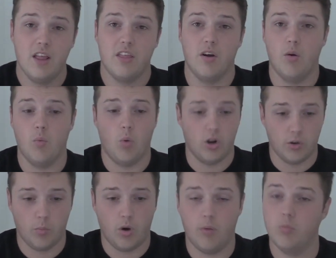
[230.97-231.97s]
that
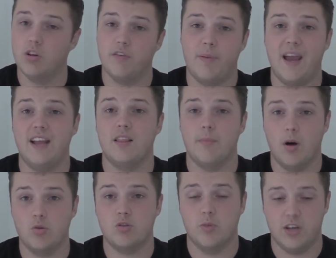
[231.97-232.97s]
1&1 will have paid the
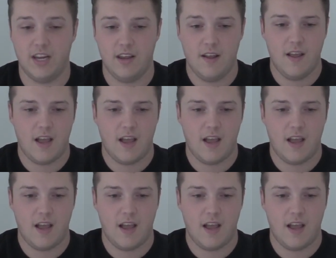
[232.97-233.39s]
most money.